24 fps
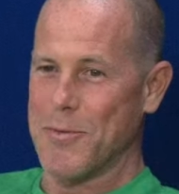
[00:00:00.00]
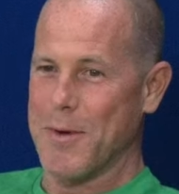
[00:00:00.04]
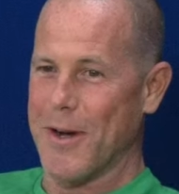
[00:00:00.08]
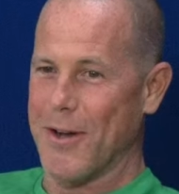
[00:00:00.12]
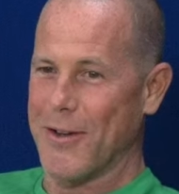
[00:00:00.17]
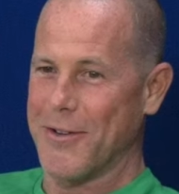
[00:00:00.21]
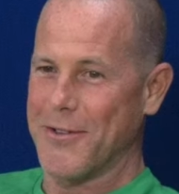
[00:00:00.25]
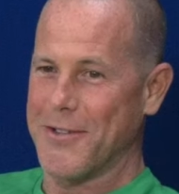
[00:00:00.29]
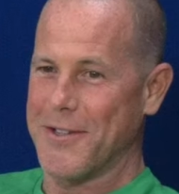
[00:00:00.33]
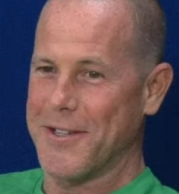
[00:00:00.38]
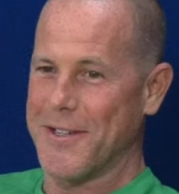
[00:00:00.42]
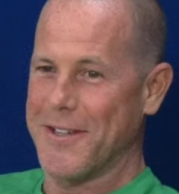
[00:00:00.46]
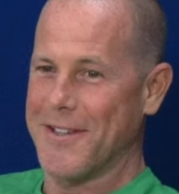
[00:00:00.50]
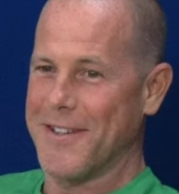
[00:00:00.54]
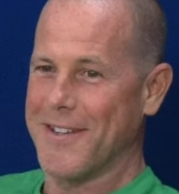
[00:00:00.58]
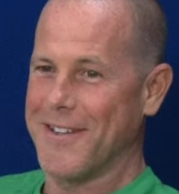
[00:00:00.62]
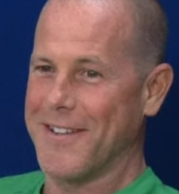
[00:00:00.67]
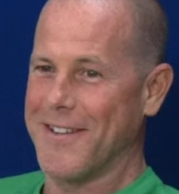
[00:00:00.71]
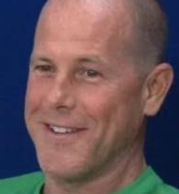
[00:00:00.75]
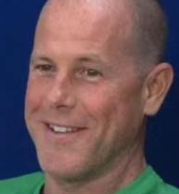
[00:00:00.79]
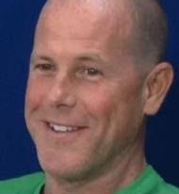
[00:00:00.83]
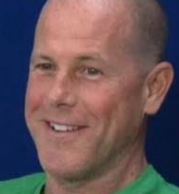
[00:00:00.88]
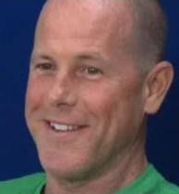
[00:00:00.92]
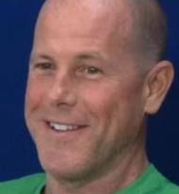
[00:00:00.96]
balls
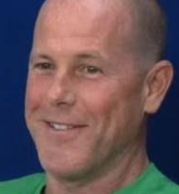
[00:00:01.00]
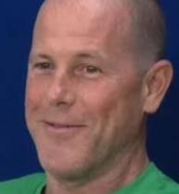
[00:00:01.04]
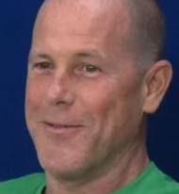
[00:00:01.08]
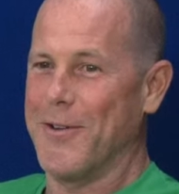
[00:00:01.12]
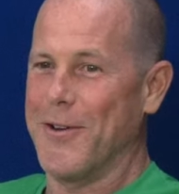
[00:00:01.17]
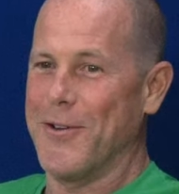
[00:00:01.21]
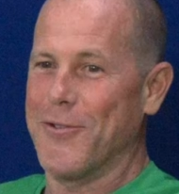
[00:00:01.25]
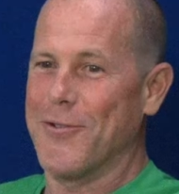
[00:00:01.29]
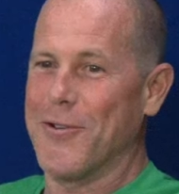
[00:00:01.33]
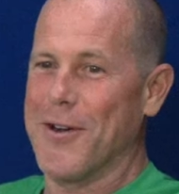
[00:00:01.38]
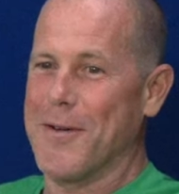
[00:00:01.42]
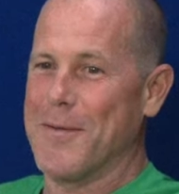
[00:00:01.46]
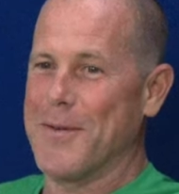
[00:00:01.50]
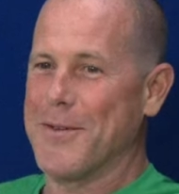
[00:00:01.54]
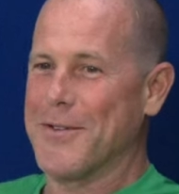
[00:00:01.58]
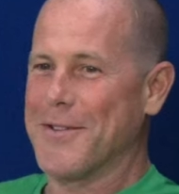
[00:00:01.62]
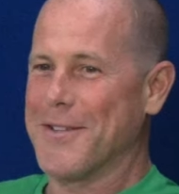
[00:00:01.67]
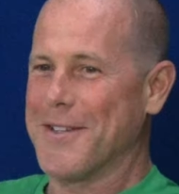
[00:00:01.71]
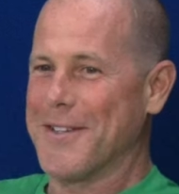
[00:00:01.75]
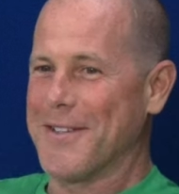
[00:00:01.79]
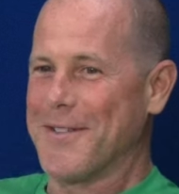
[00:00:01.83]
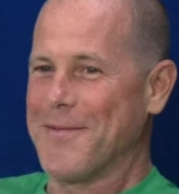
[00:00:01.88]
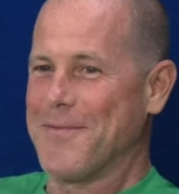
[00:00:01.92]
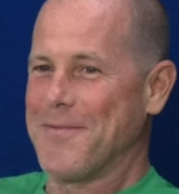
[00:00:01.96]
for your
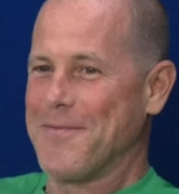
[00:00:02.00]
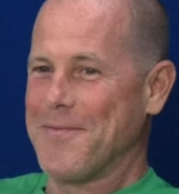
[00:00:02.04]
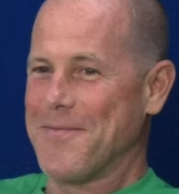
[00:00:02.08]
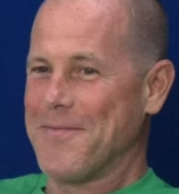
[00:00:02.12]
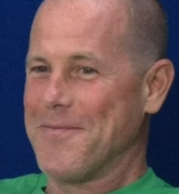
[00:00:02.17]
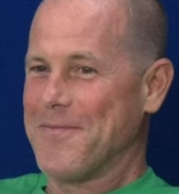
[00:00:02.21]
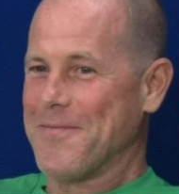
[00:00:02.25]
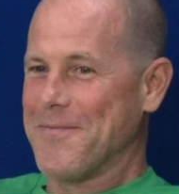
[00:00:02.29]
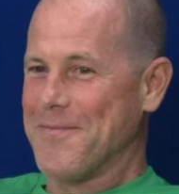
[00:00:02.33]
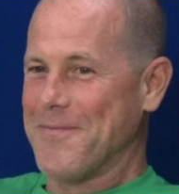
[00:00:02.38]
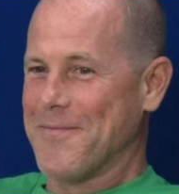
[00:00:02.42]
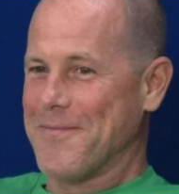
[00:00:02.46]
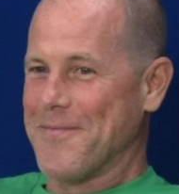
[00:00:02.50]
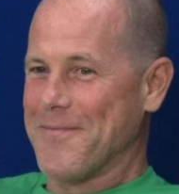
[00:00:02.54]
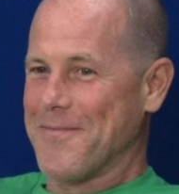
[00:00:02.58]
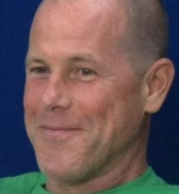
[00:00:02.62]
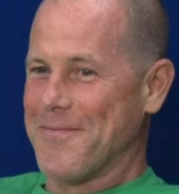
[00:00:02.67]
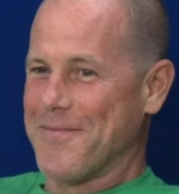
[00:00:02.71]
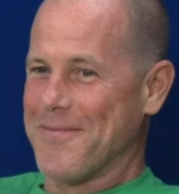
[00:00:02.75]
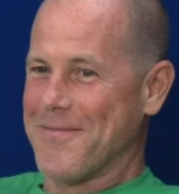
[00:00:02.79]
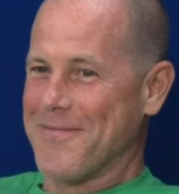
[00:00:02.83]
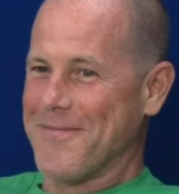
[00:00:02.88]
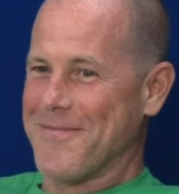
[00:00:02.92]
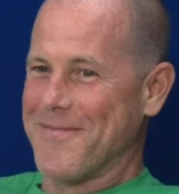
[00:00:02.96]
troubles. Yeah,
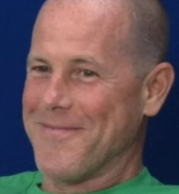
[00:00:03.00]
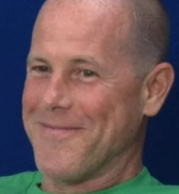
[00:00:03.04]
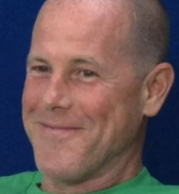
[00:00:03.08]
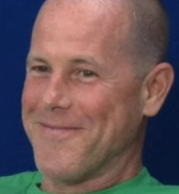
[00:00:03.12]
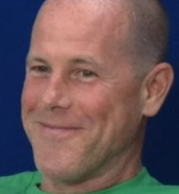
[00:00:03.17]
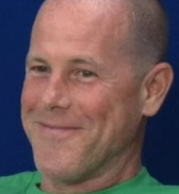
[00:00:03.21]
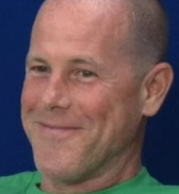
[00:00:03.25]
just not